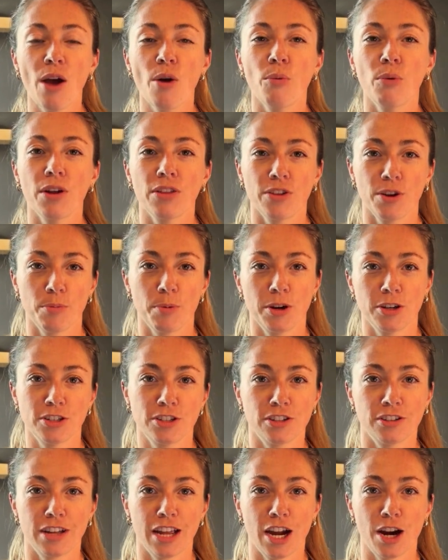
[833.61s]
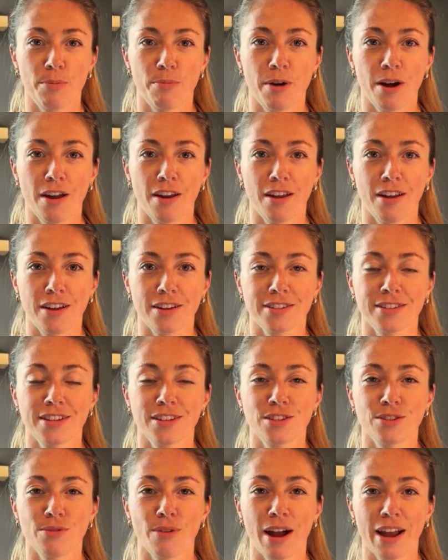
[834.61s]
with your personal care products
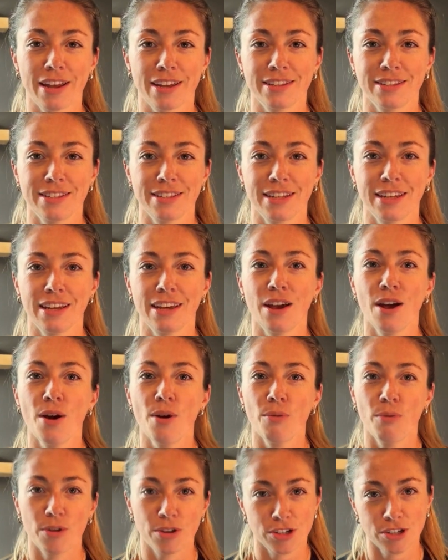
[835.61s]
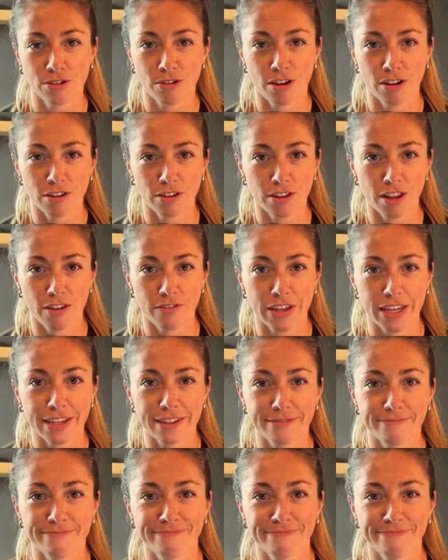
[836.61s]
so I can see what you all are loving.